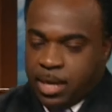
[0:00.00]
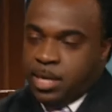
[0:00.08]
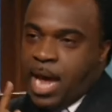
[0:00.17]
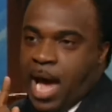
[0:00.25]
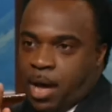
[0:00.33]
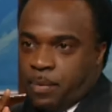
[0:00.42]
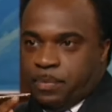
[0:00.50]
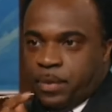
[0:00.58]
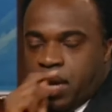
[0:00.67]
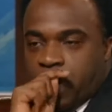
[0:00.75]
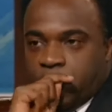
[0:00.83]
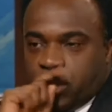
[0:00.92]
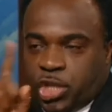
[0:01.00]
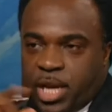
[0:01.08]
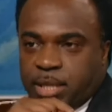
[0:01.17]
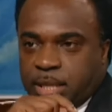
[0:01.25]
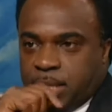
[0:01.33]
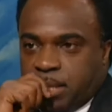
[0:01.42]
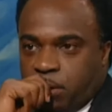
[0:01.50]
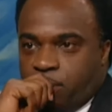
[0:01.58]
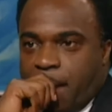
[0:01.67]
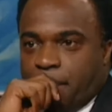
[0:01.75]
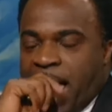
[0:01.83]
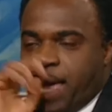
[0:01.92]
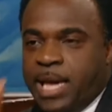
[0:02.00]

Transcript: Now, Jesus is a rabbi.